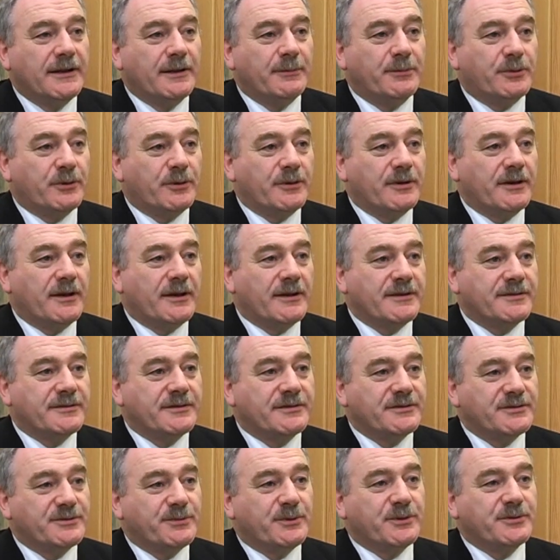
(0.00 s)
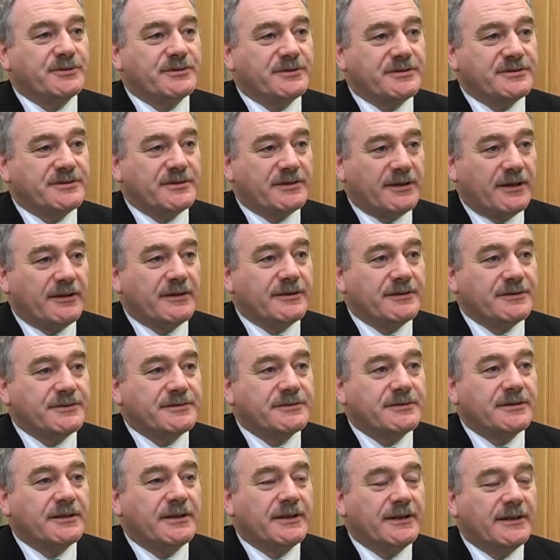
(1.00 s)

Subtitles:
broadcasters, sponsors and others,